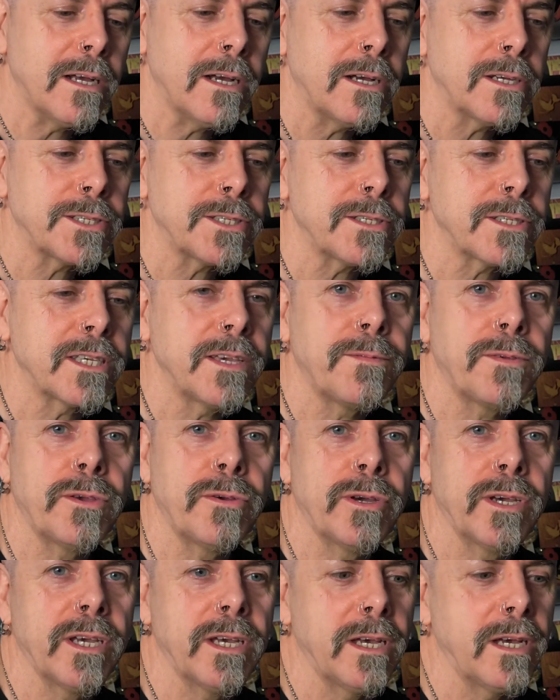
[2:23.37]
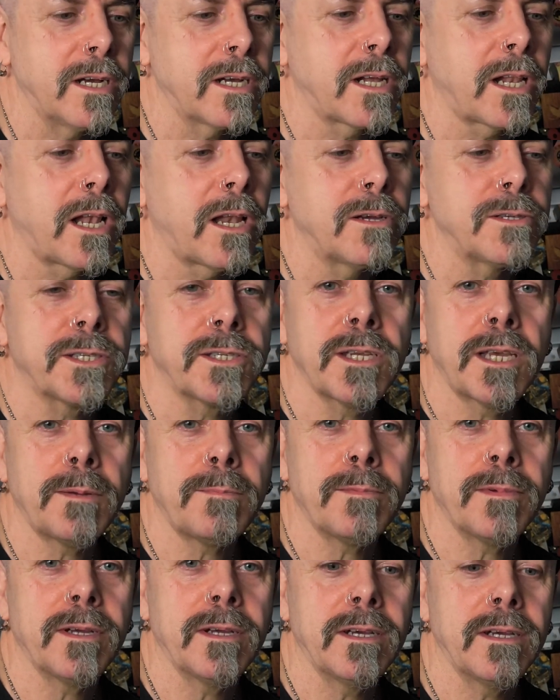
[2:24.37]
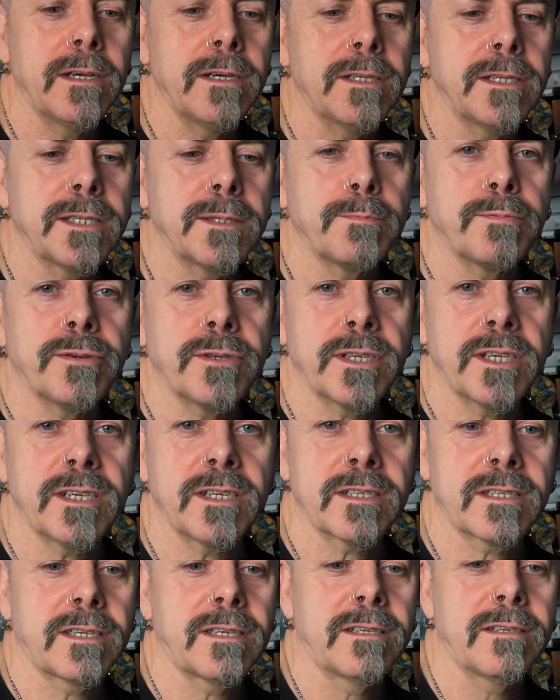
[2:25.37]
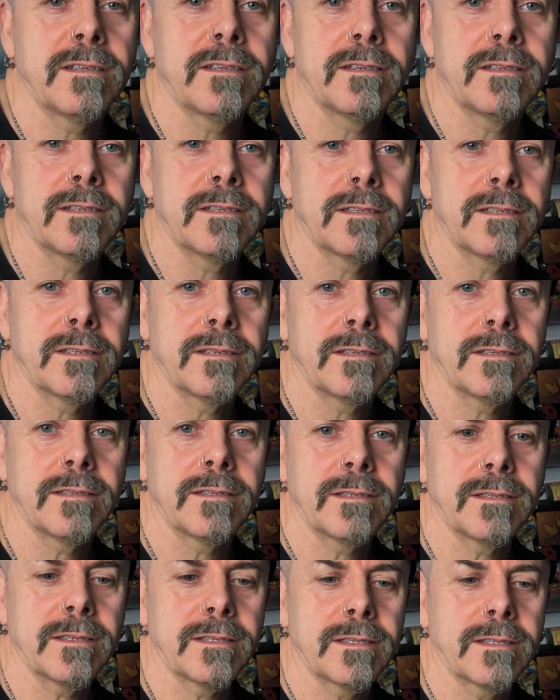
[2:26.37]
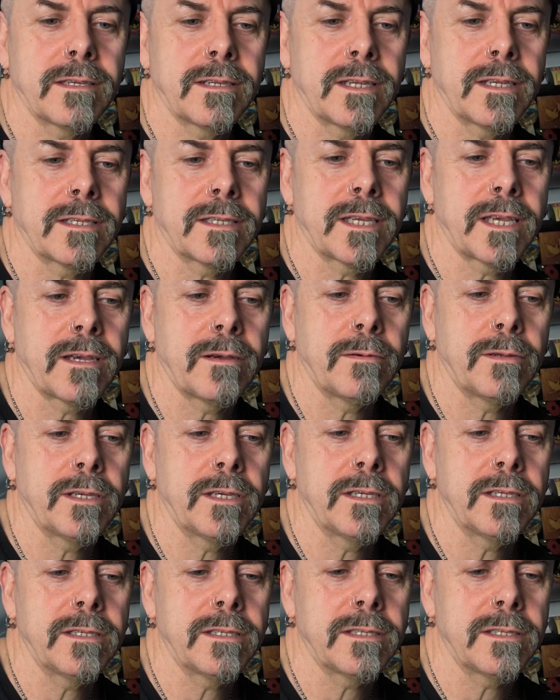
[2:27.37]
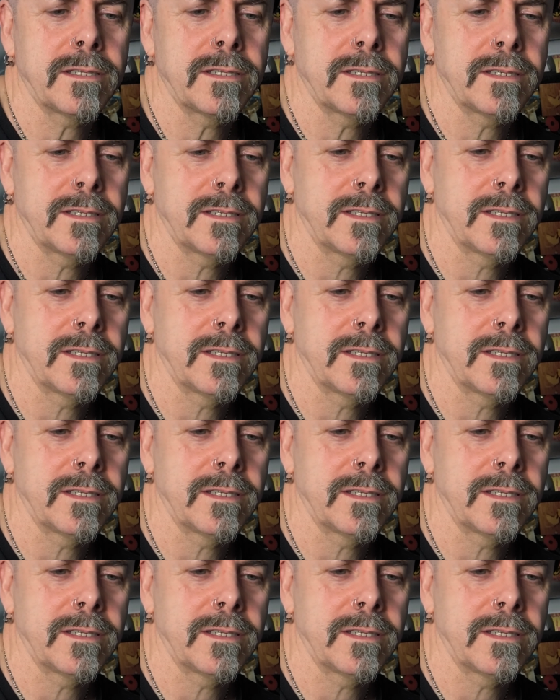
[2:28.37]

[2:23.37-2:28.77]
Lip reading: I'll just give you a close-up of this product. So that's how it is.